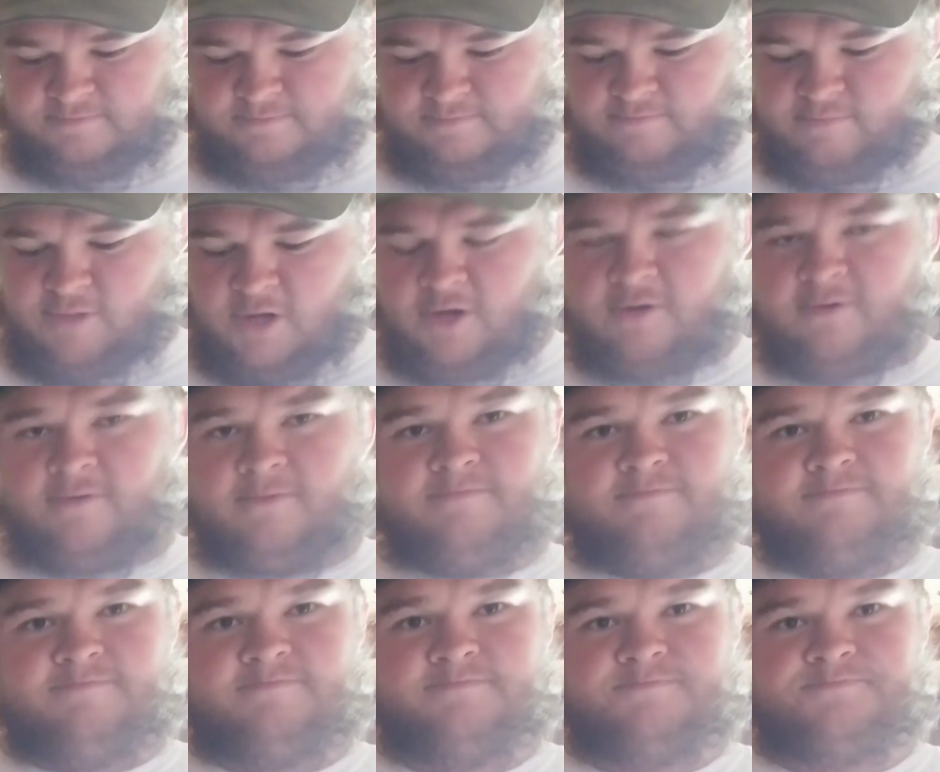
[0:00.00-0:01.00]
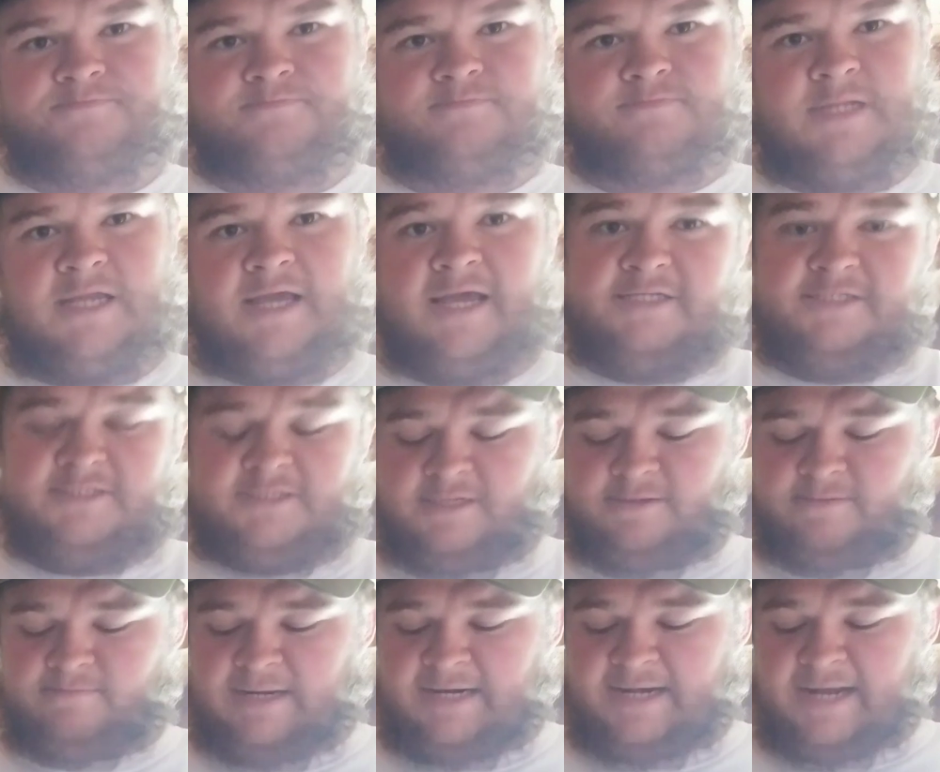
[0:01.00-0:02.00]
Bought them.
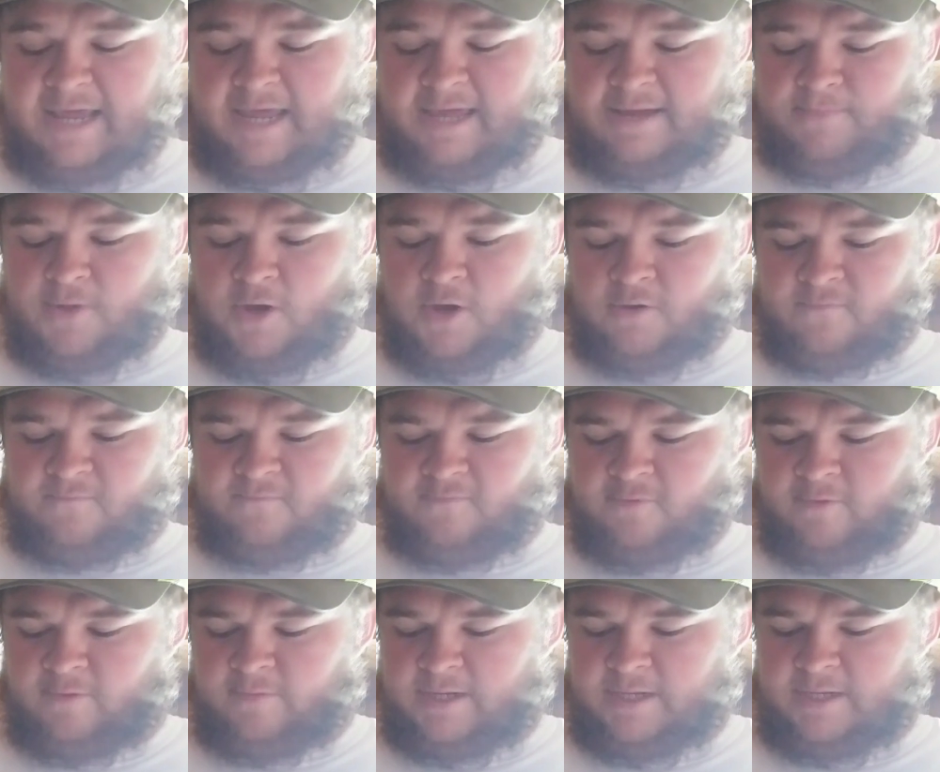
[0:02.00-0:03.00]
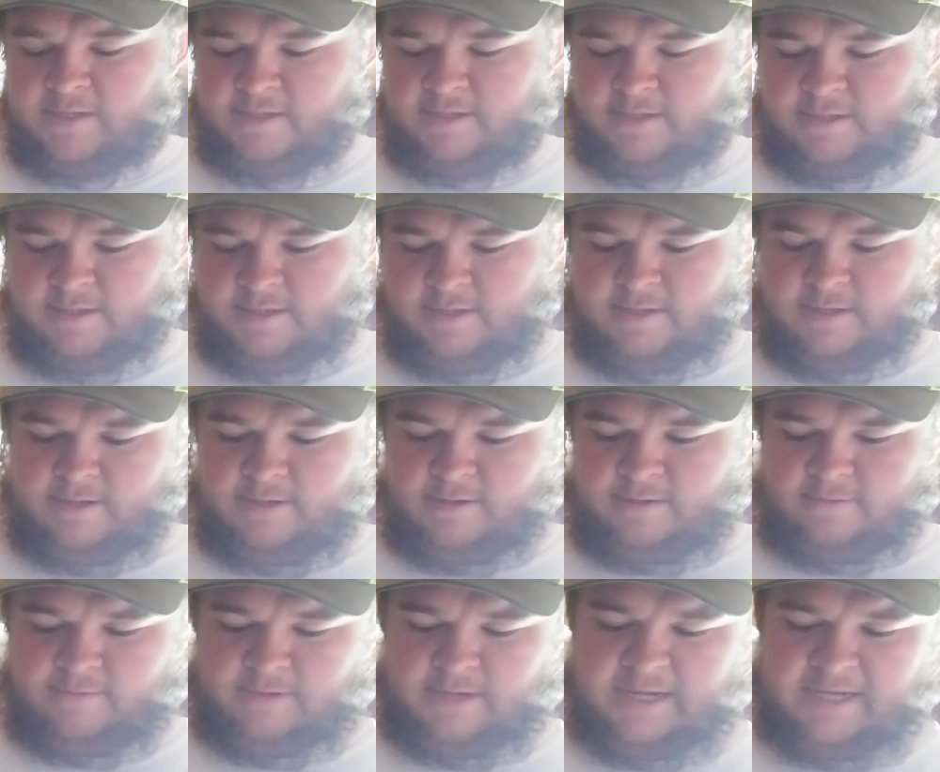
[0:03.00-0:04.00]
Actually, my dad bought them for me
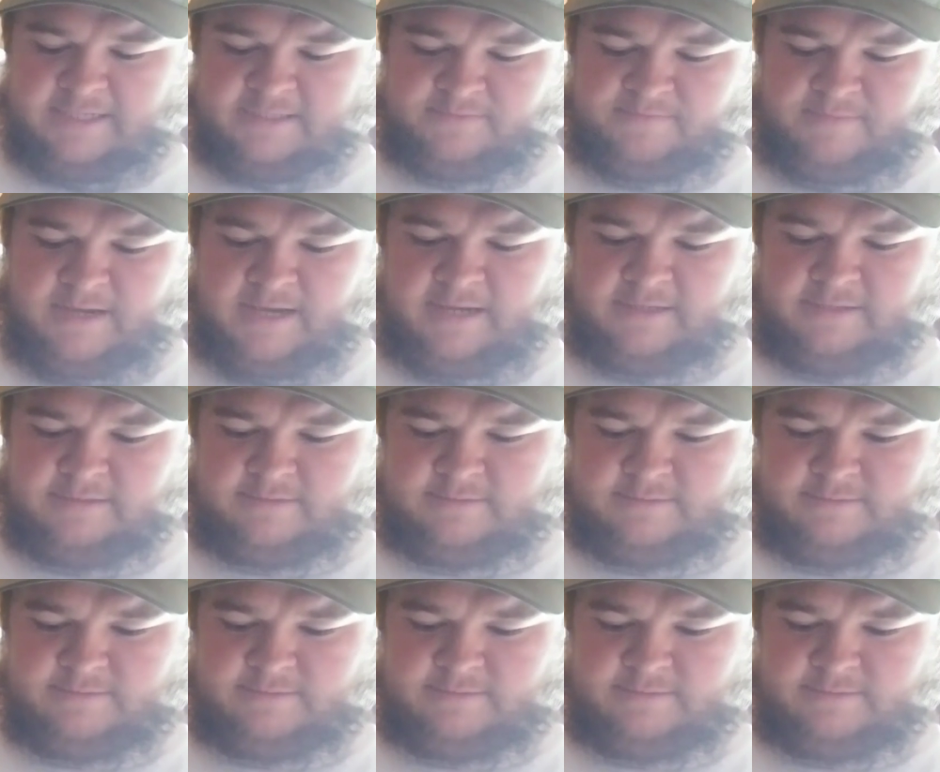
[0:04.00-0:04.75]
when I was about